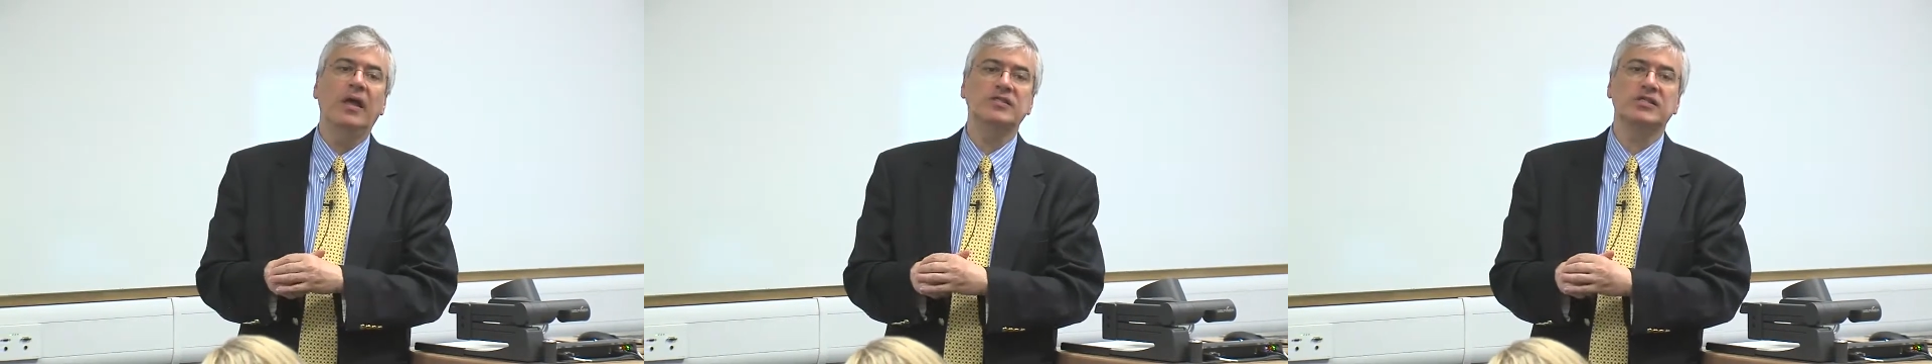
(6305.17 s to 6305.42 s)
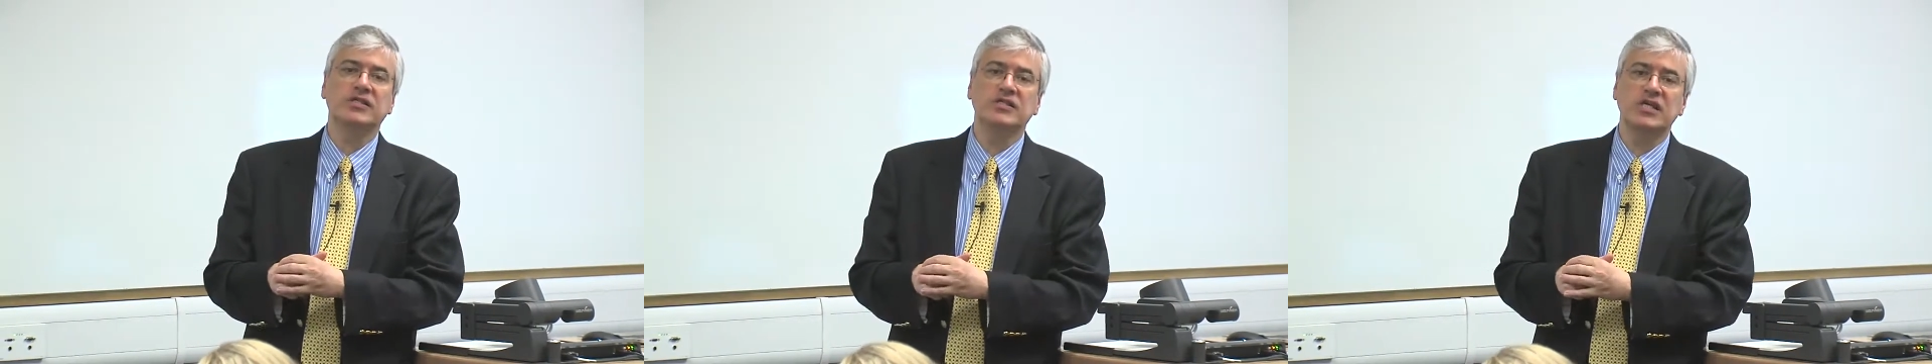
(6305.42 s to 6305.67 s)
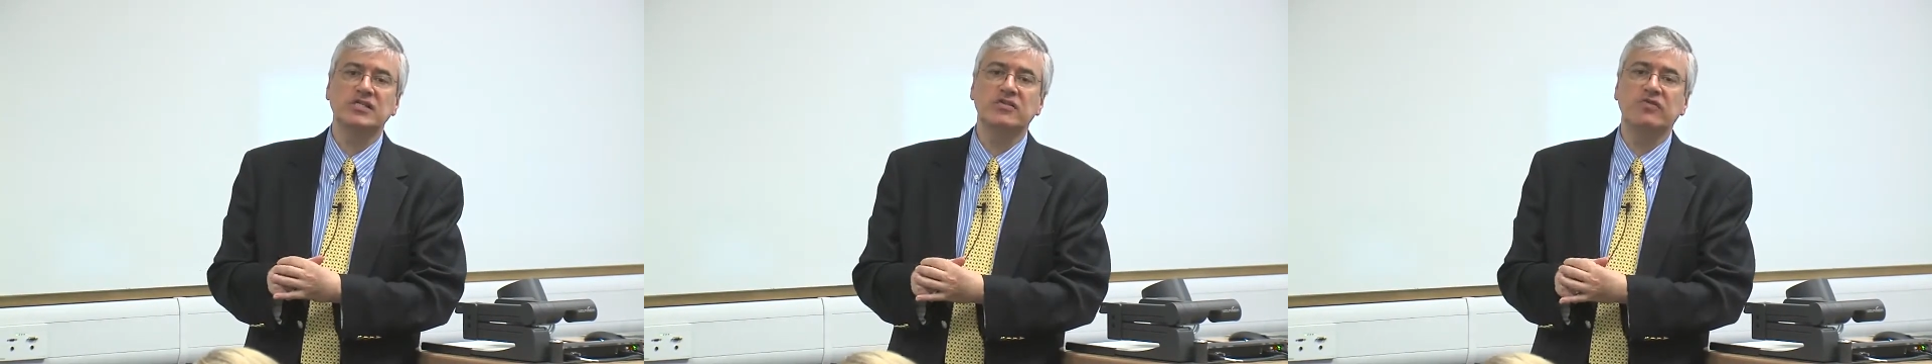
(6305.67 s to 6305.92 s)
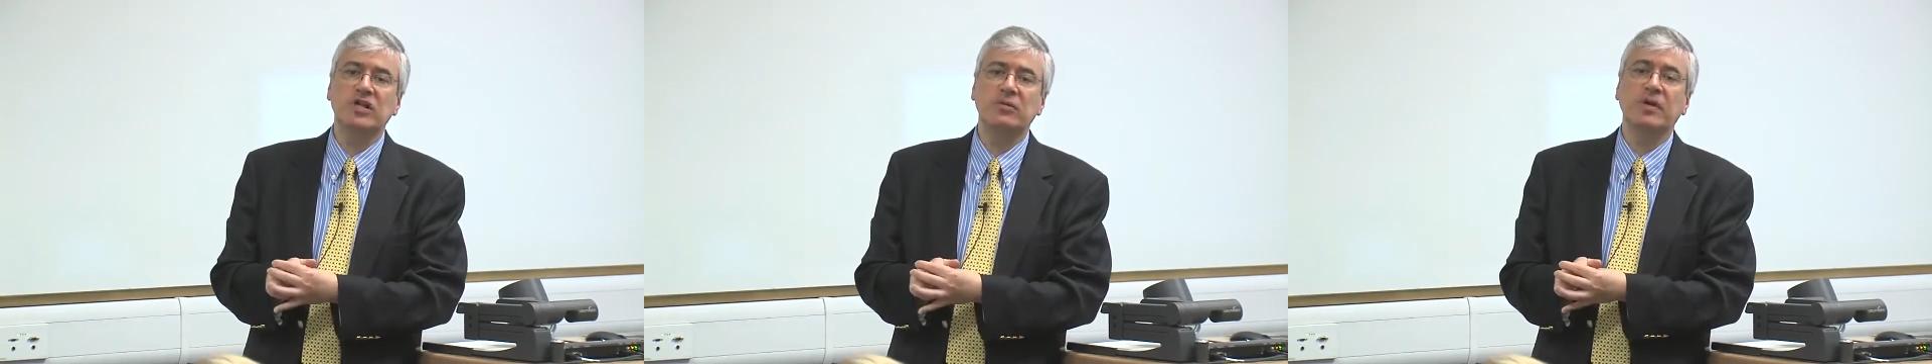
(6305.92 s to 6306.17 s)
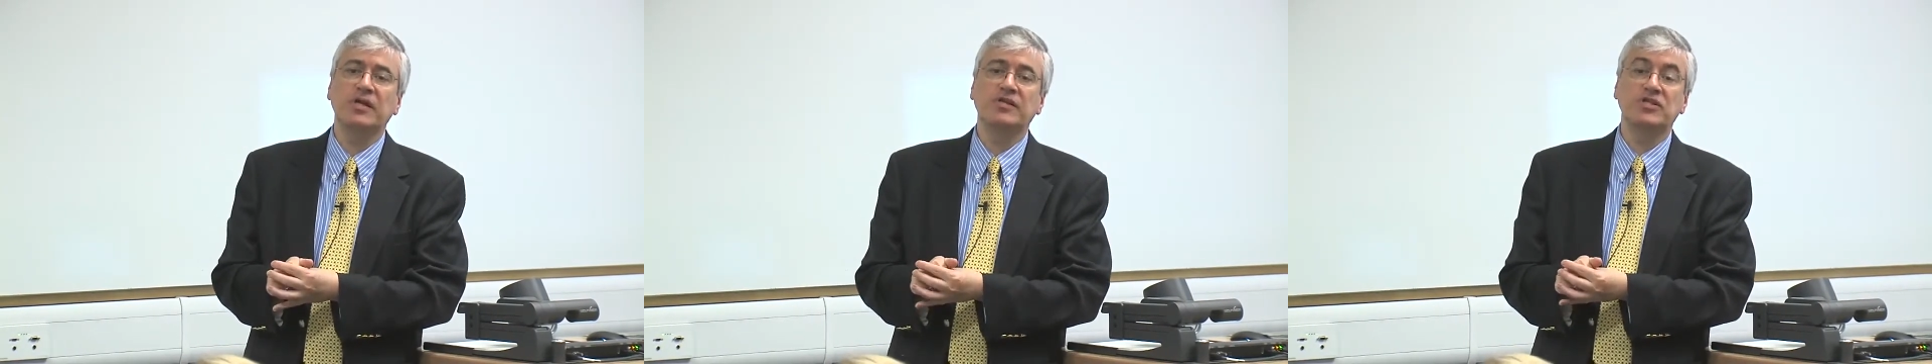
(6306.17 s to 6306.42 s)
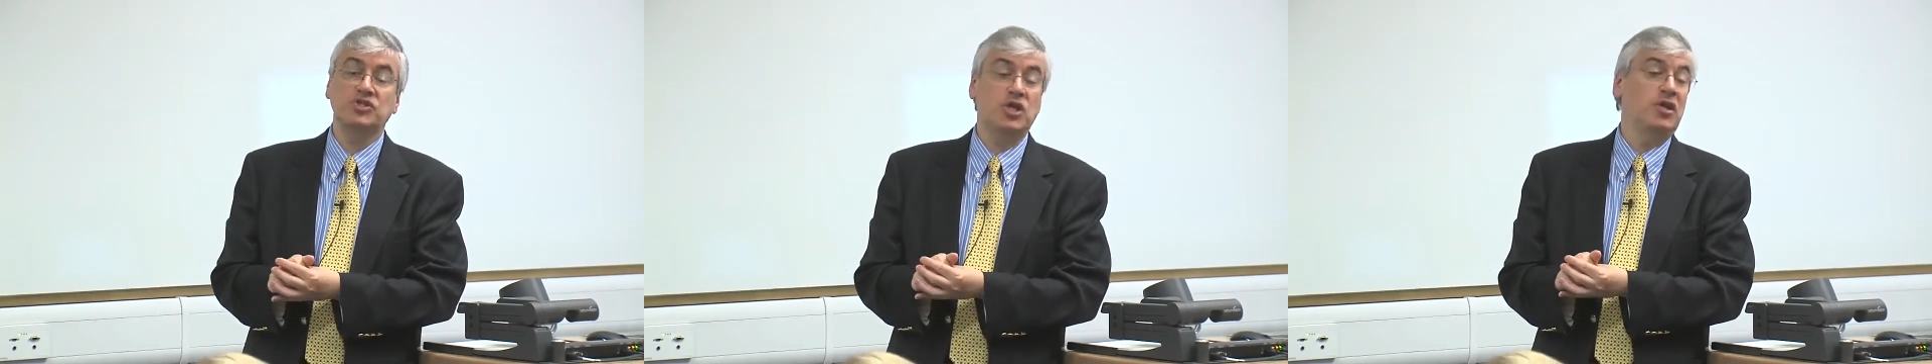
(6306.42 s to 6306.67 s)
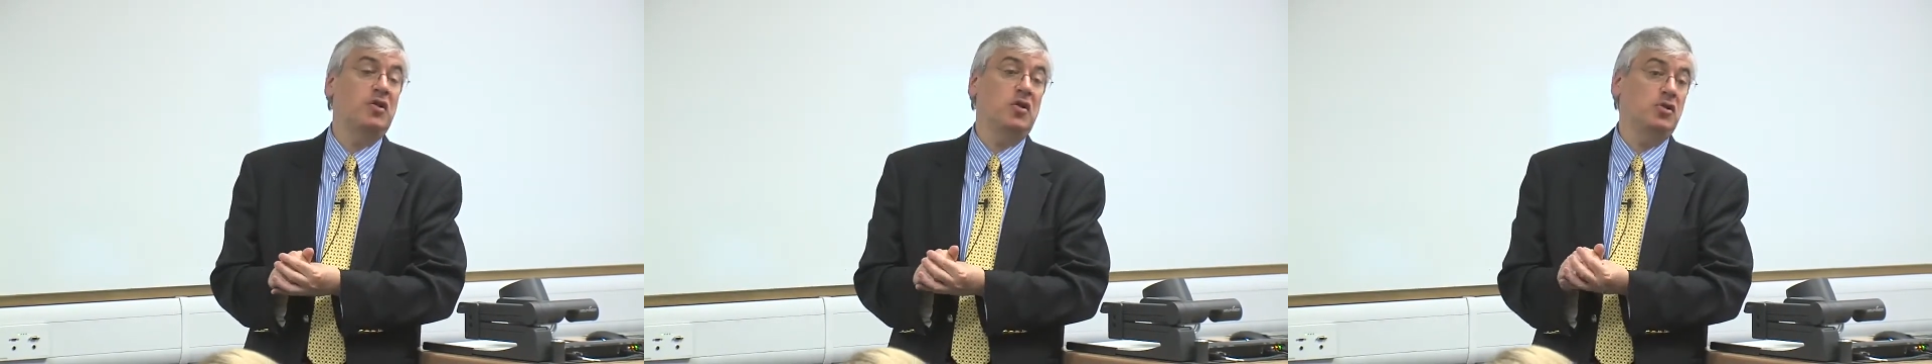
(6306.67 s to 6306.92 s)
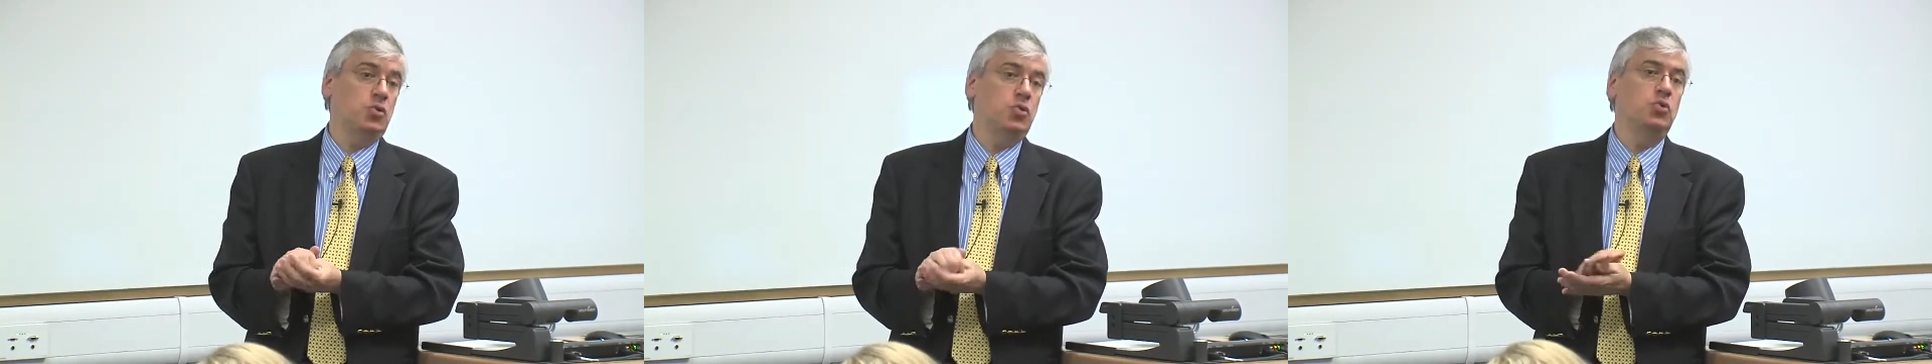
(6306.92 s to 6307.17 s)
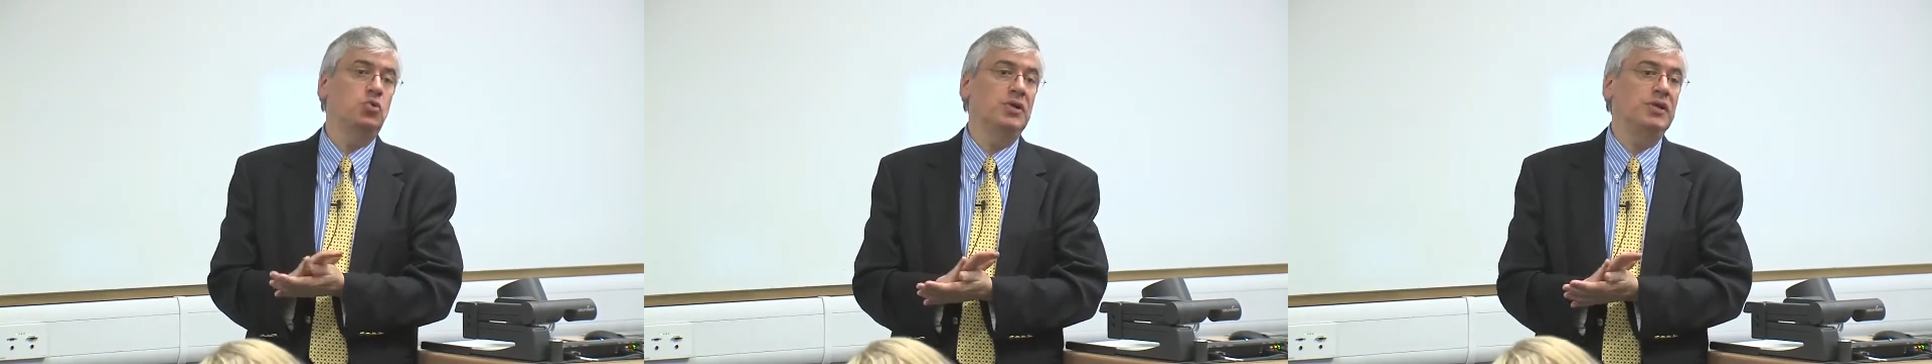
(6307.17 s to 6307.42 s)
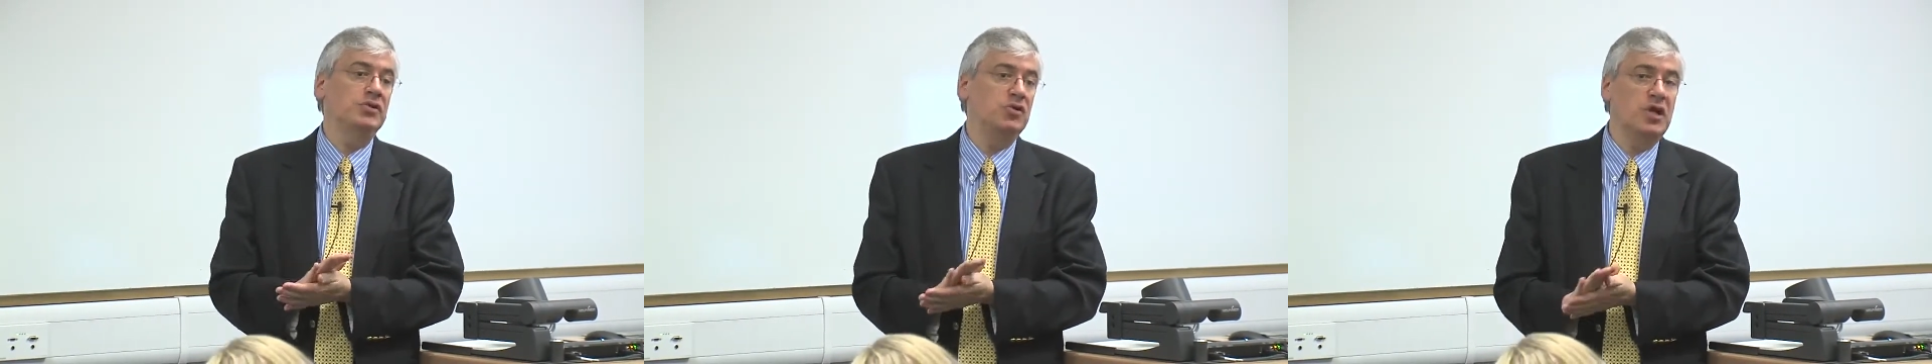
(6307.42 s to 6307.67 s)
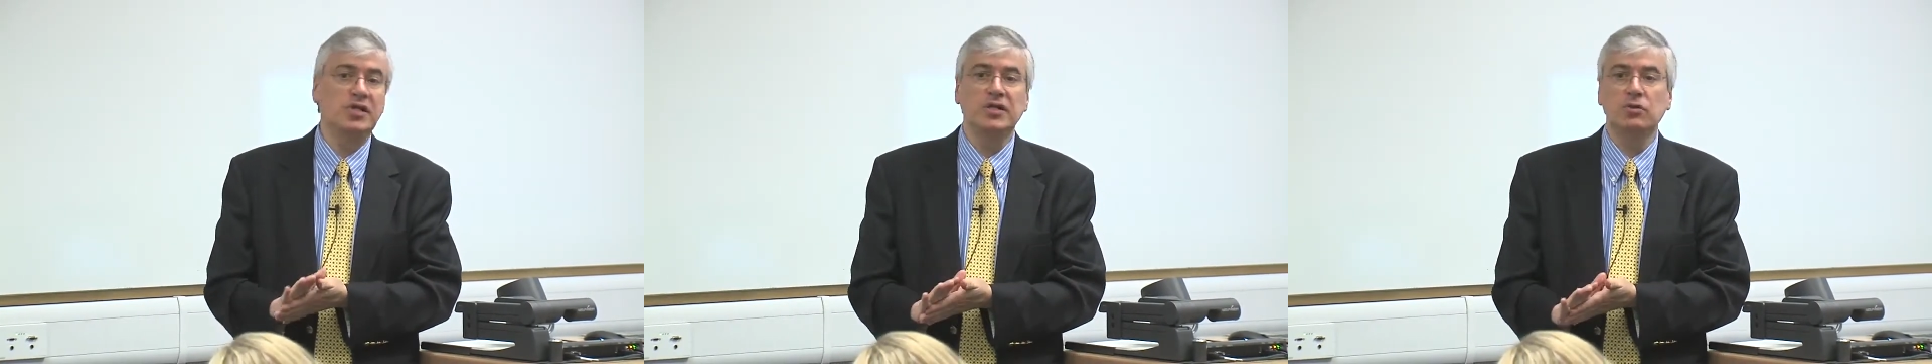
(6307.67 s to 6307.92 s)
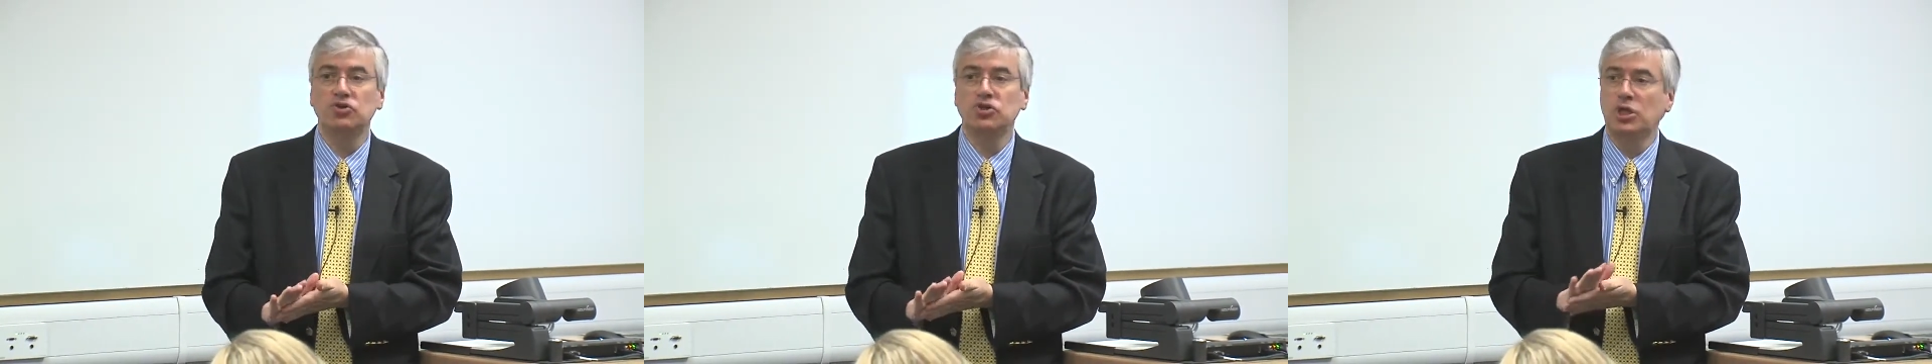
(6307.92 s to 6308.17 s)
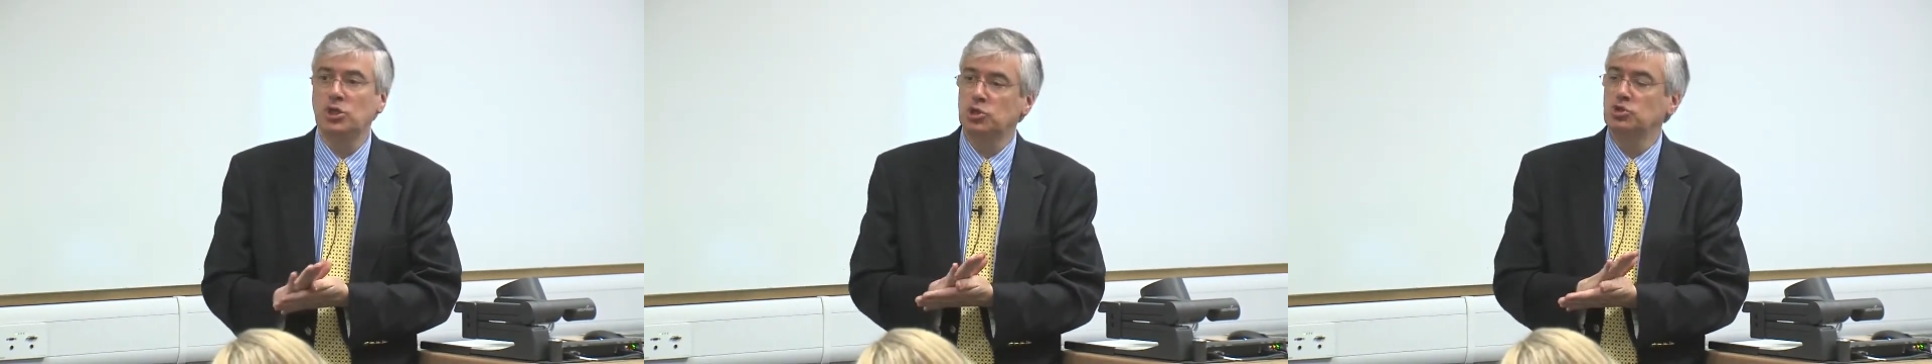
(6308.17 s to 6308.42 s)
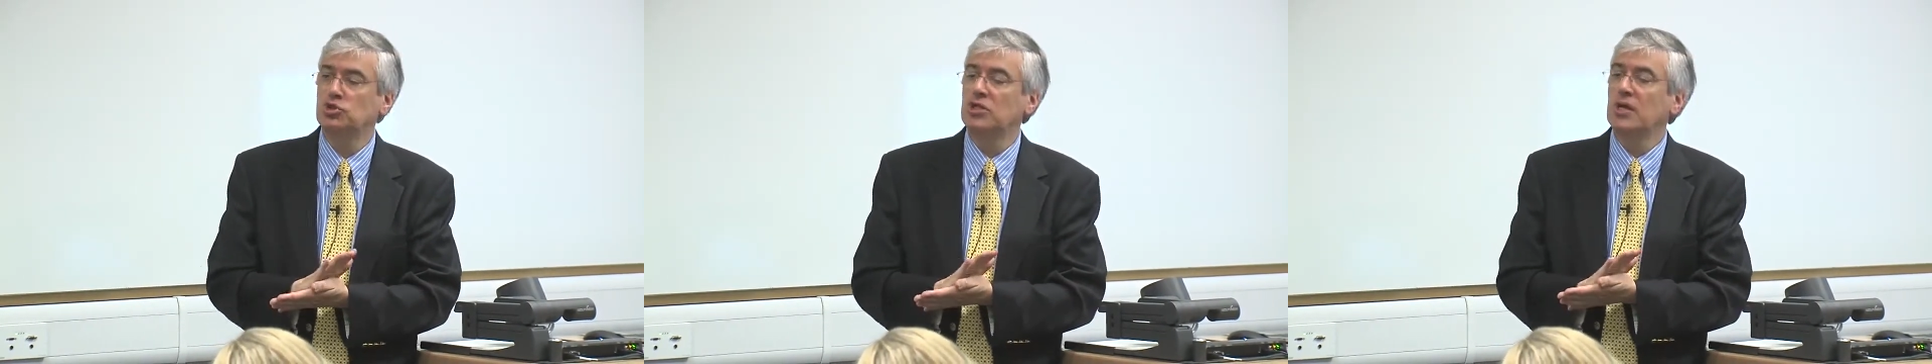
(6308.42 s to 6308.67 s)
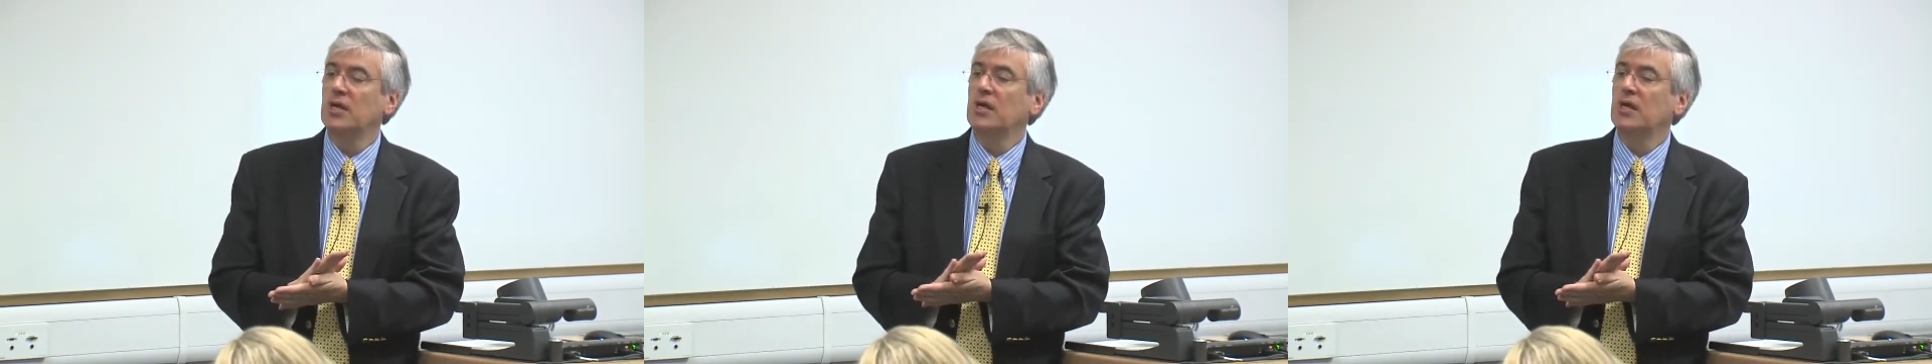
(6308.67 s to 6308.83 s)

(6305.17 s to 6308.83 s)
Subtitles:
successively, but the general rule in trade negotiations